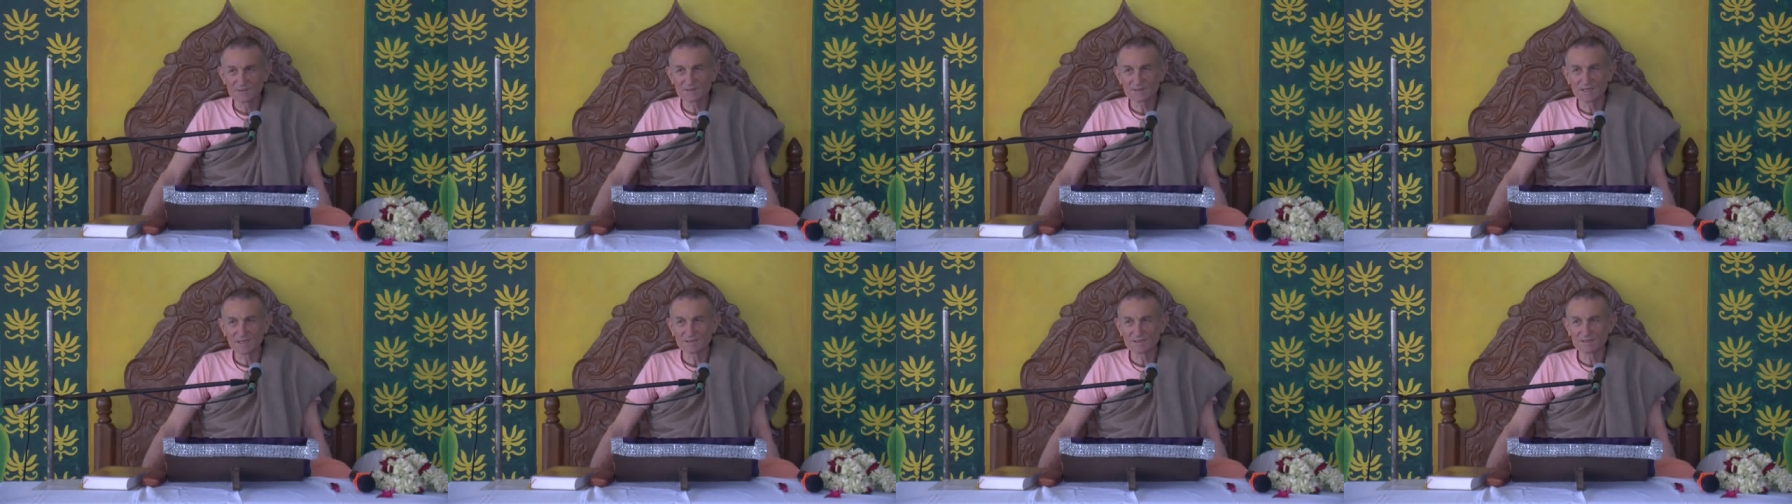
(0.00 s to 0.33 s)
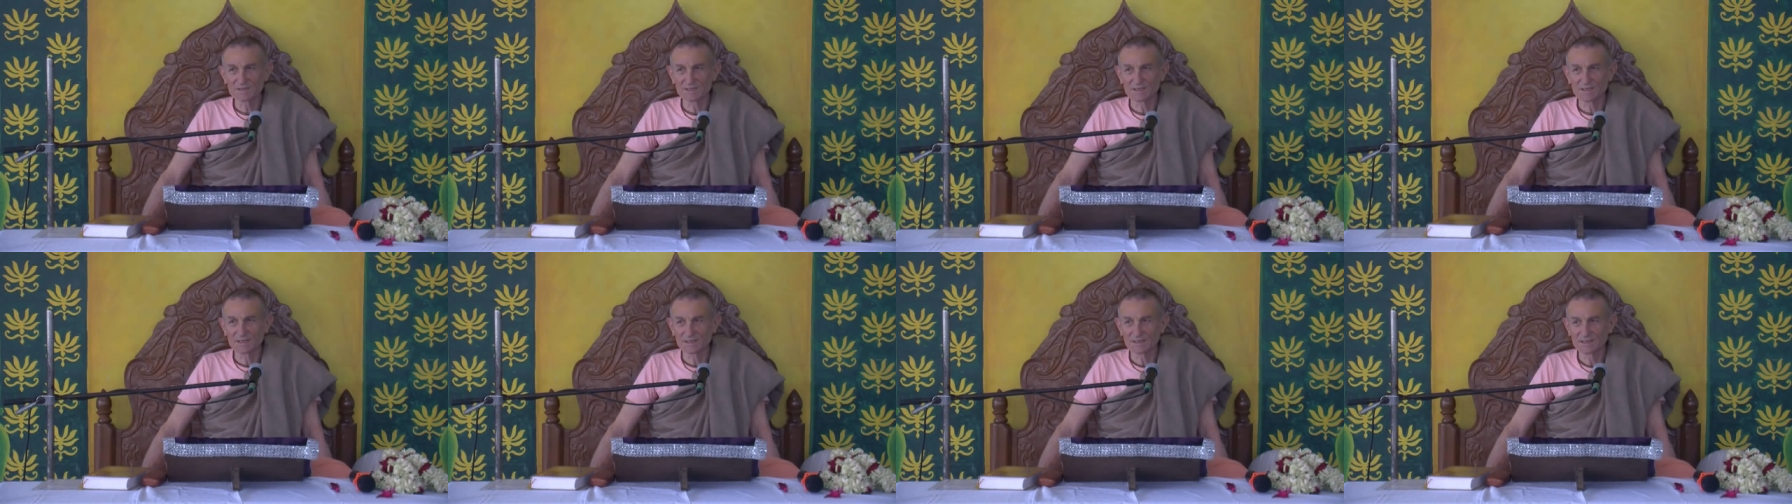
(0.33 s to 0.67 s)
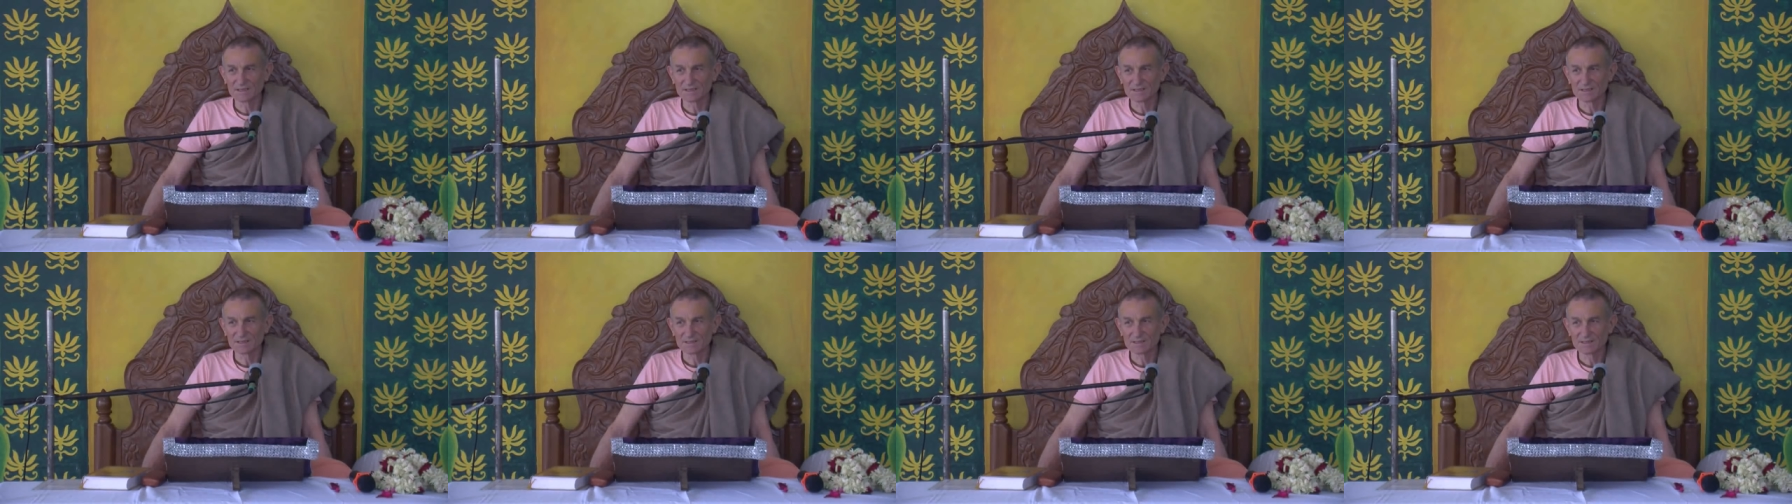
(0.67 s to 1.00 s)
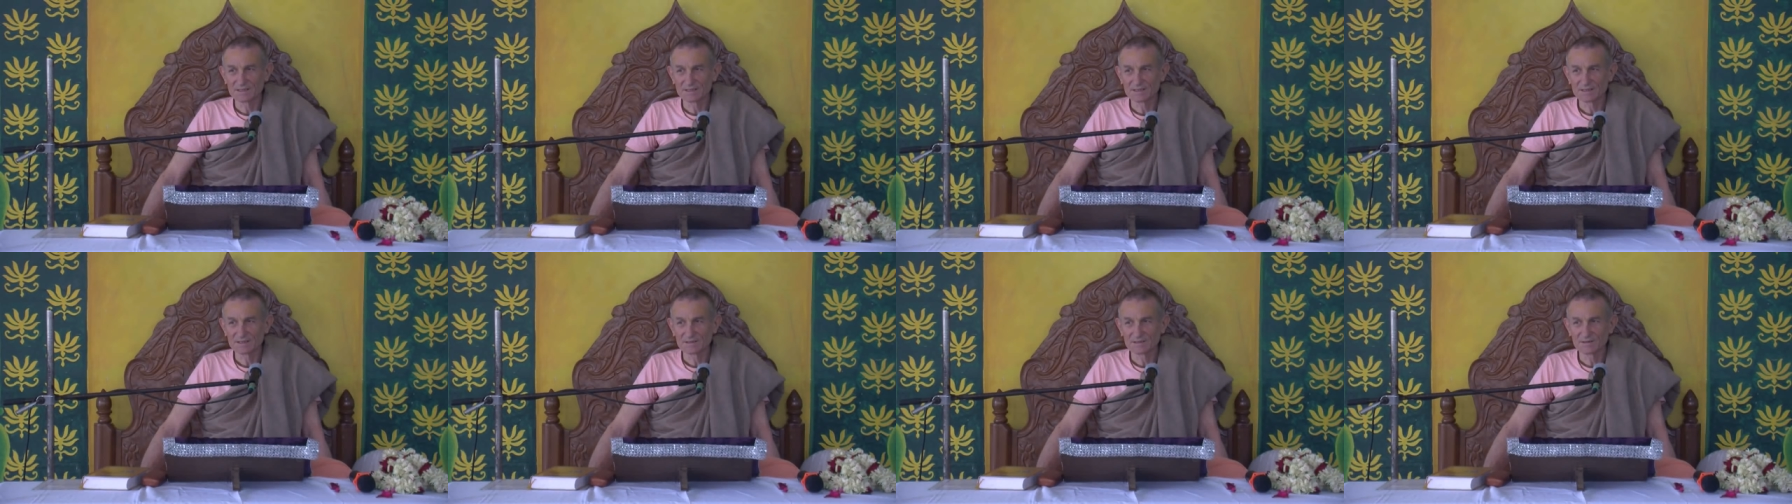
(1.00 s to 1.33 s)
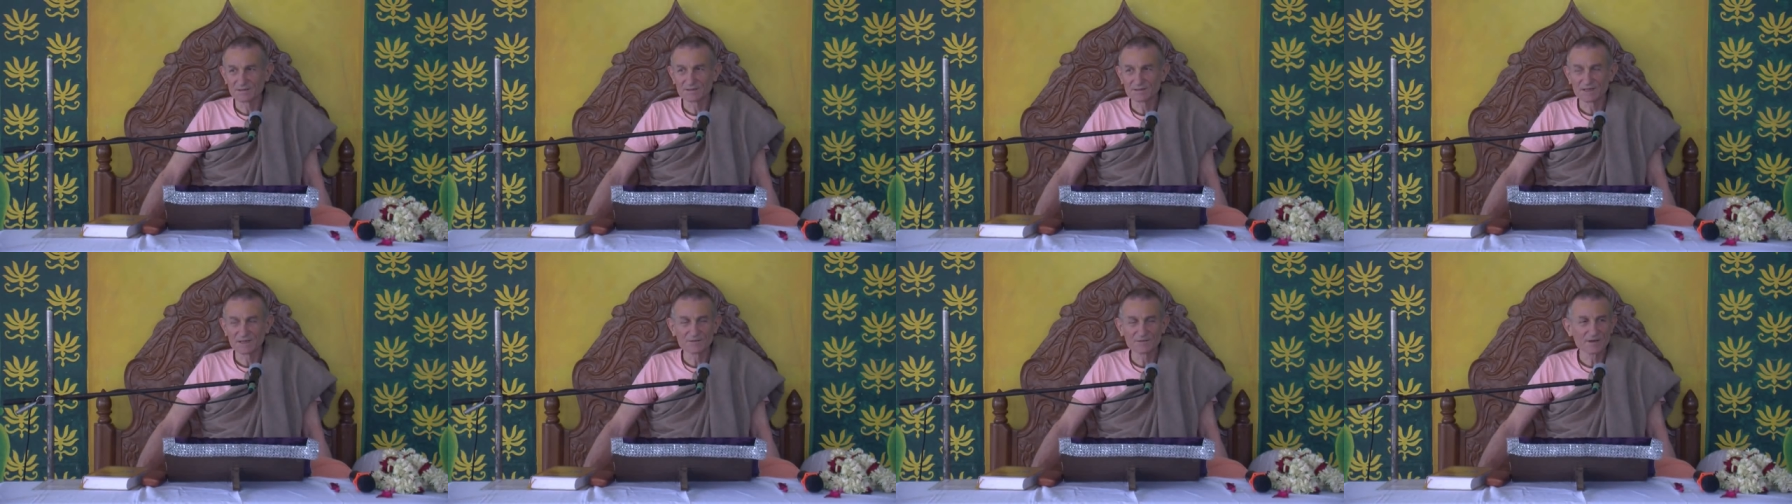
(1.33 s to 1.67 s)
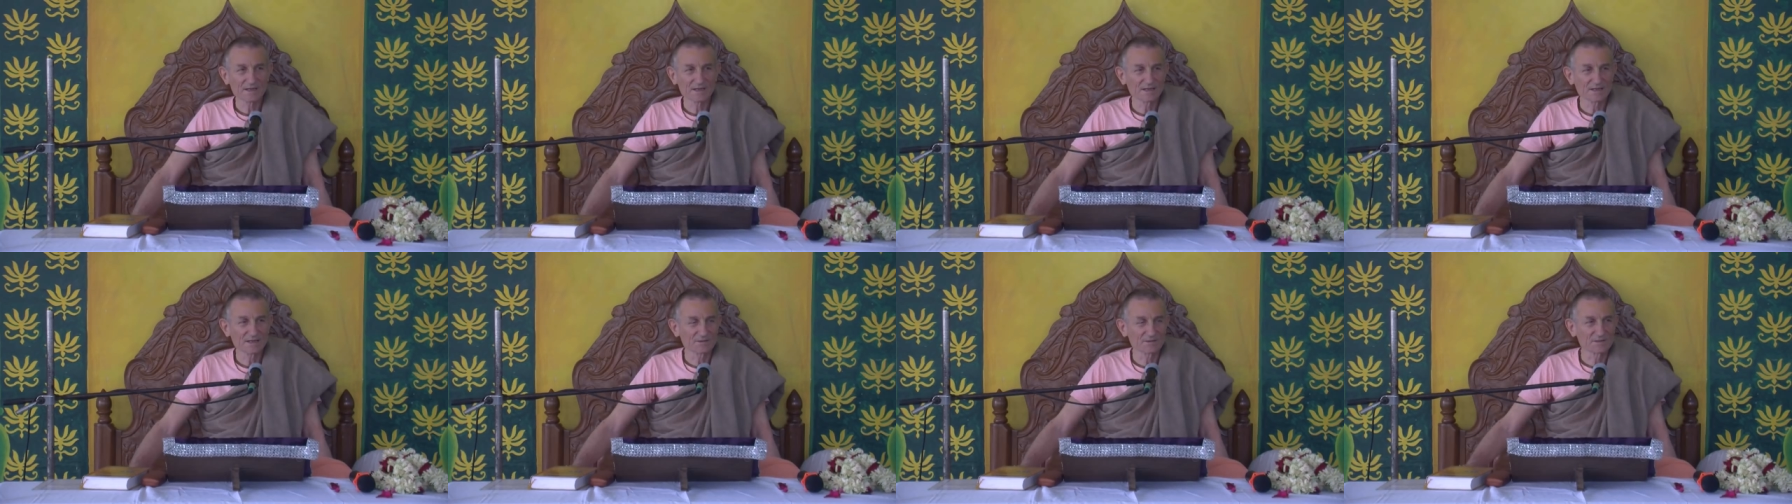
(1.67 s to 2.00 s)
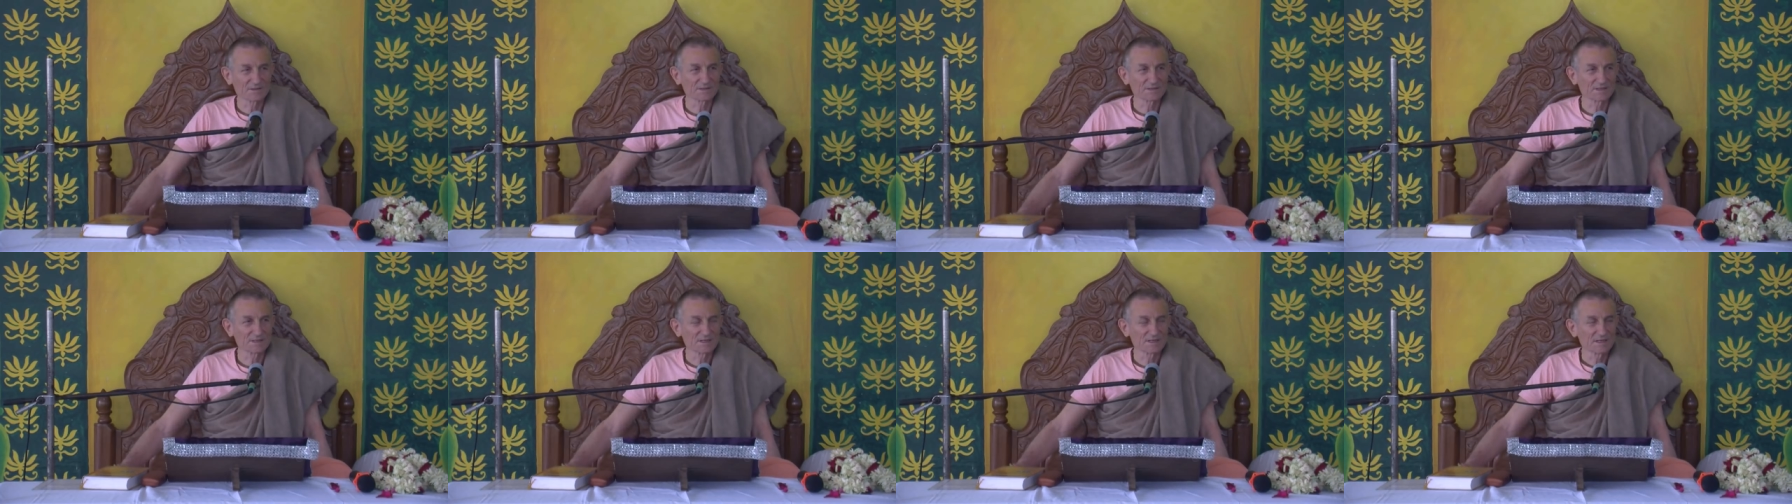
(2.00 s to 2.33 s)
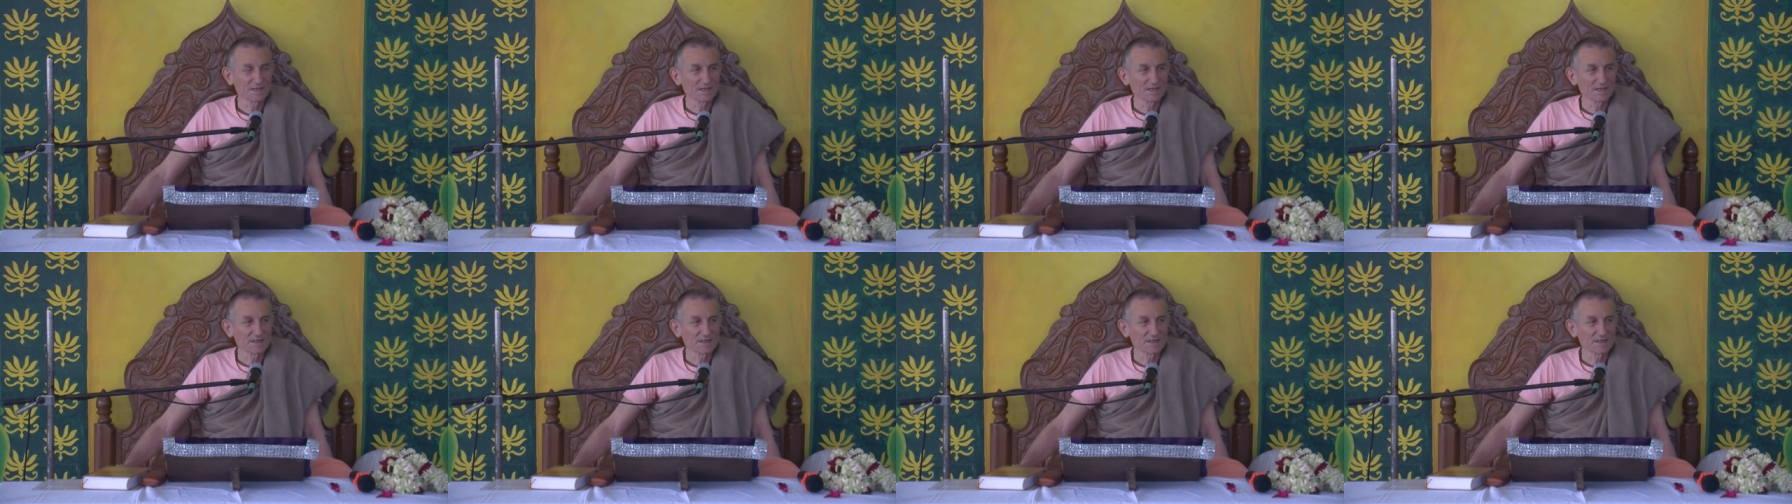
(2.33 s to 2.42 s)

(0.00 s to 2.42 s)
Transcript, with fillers: Shashi. So it's directly Krishna.